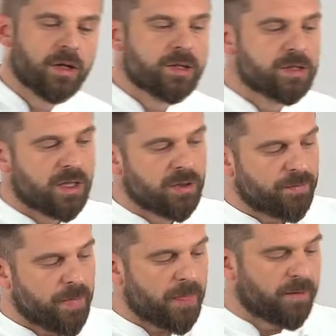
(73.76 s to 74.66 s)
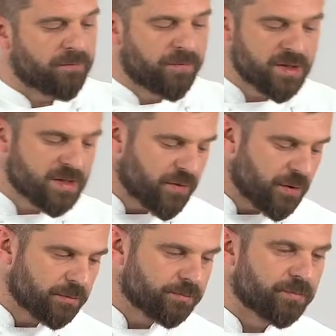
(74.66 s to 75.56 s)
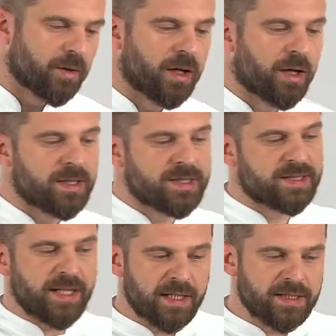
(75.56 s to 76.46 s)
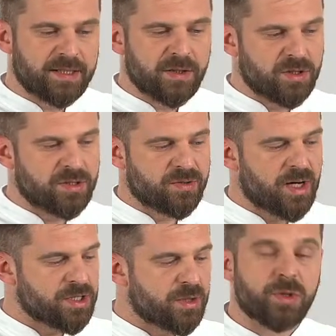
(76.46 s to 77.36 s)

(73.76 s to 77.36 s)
So first of all, it's stainless steel construction,